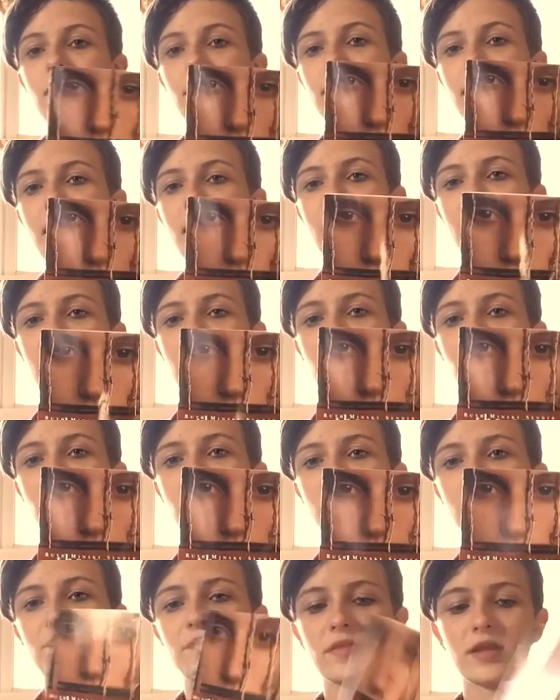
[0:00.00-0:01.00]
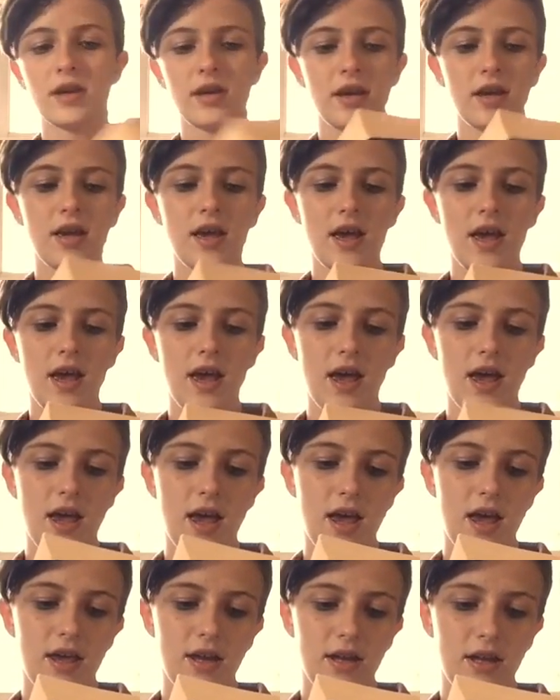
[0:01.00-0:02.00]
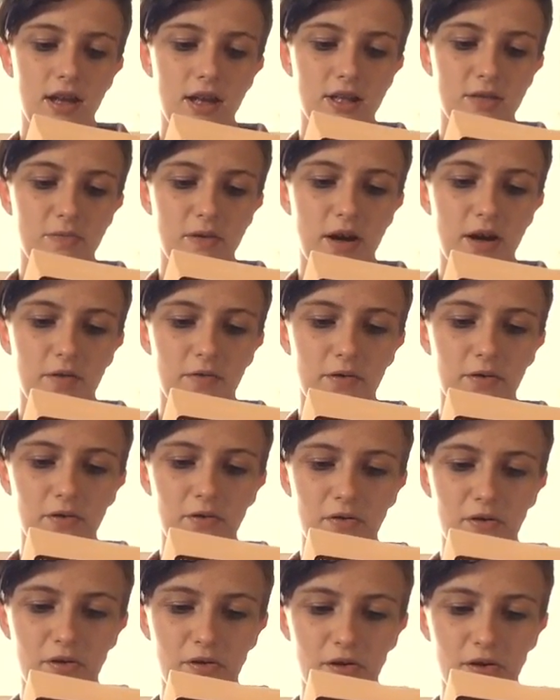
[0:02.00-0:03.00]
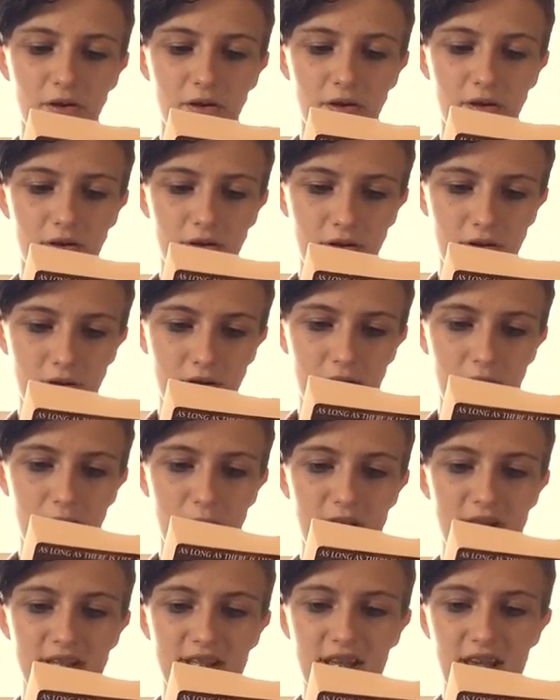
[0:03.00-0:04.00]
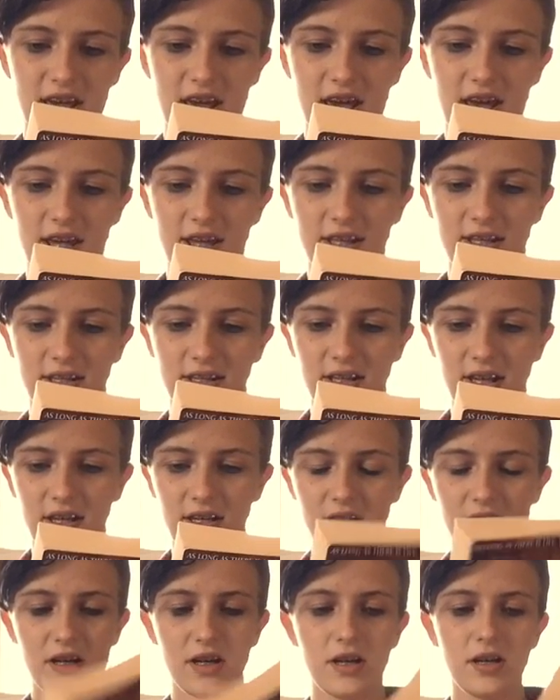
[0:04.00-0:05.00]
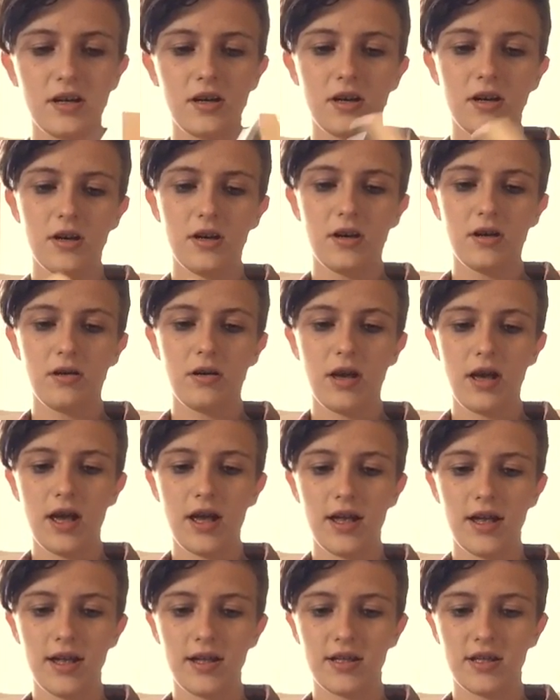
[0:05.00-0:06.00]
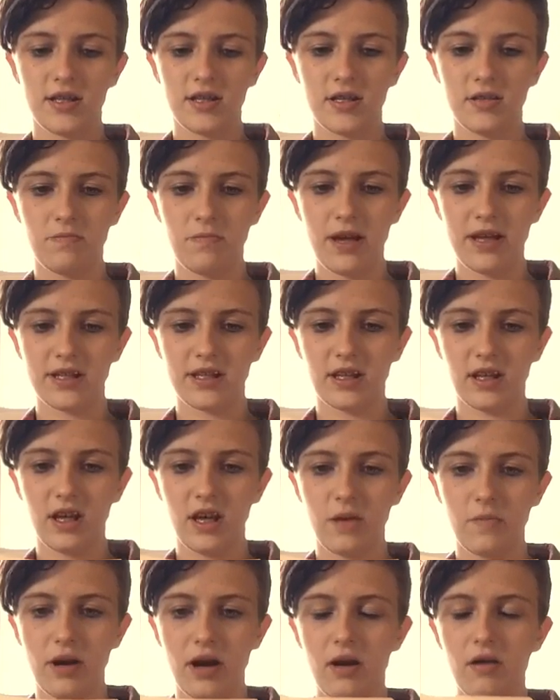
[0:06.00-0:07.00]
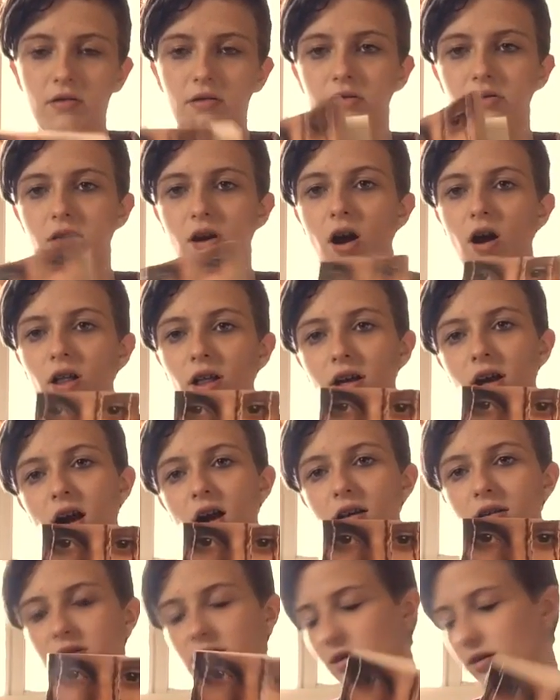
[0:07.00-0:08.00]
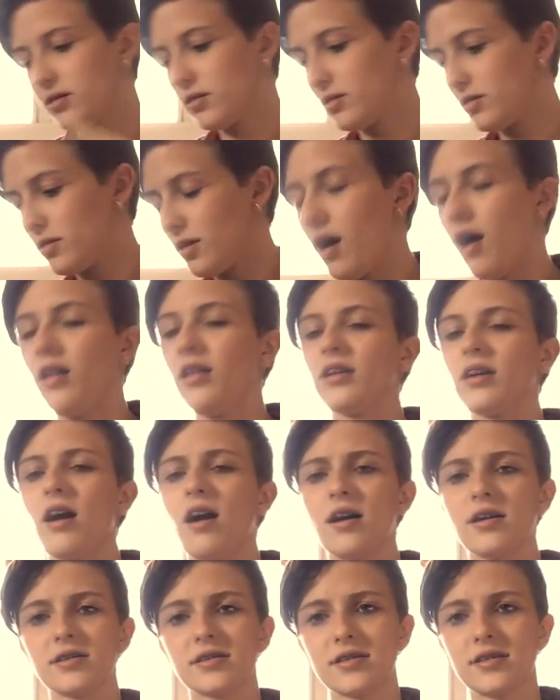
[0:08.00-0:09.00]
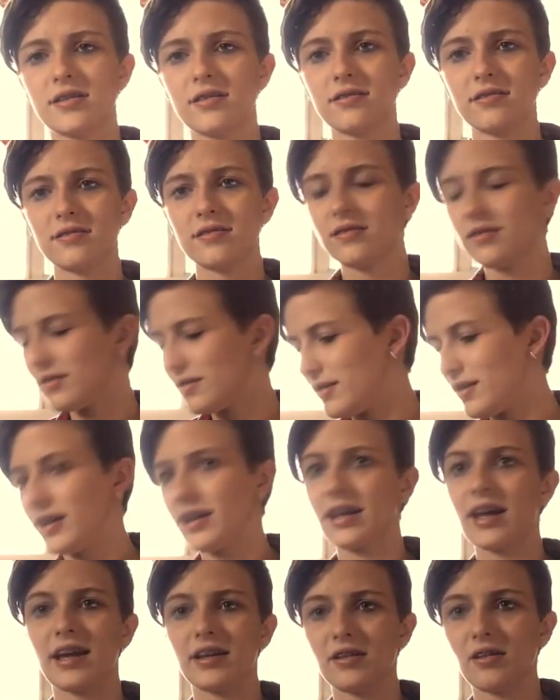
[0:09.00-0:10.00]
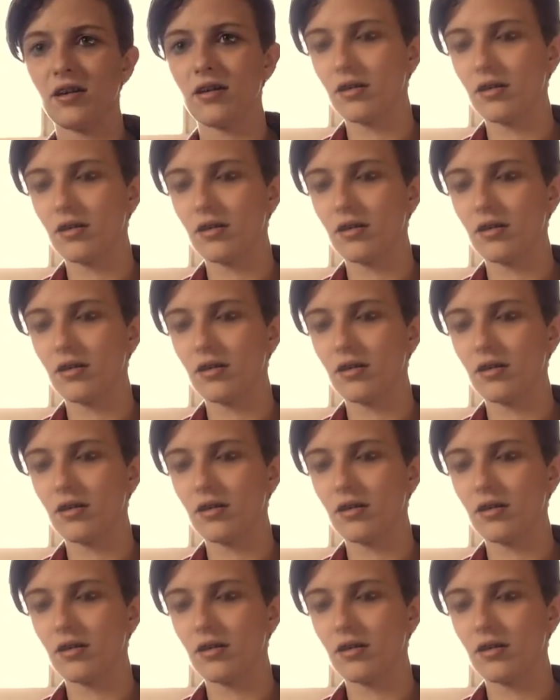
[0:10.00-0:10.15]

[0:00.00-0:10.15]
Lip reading: The Cage, and it's by Ruth Minsky Sender. It's basically about the Holocaust. Can't talk.